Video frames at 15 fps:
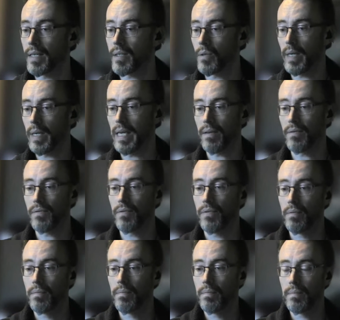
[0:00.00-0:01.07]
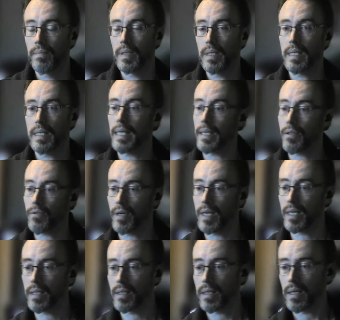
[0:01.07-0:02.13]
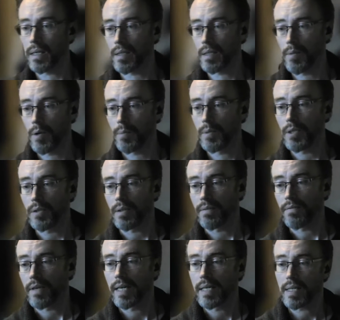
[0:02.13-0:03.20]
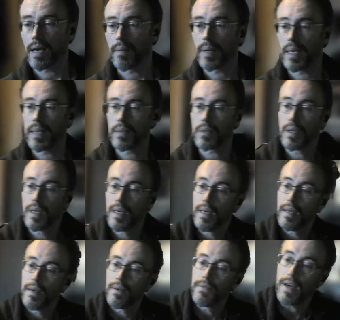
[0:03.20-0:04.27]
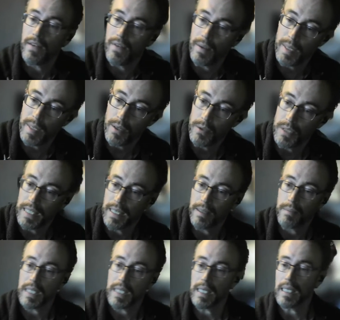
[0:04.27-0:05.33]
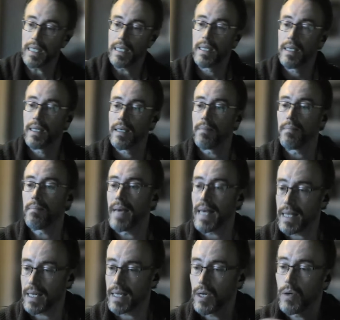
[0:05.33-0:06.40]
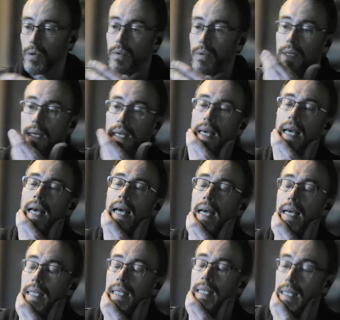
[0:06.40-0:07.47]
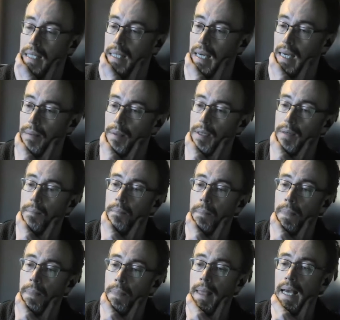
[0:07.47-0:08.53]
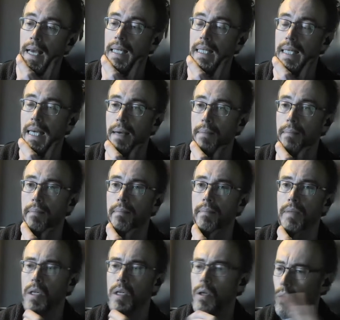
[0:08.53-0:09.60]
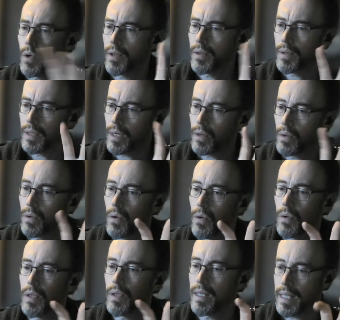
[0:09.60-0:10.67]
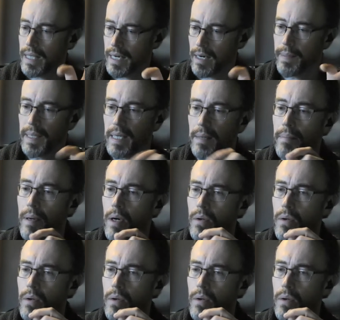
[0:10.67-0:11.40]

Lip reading: probably across a number of different trials. So we have 6 trials at the moment using various compounds: 5-MeO-DMT, methadone, psilocybin,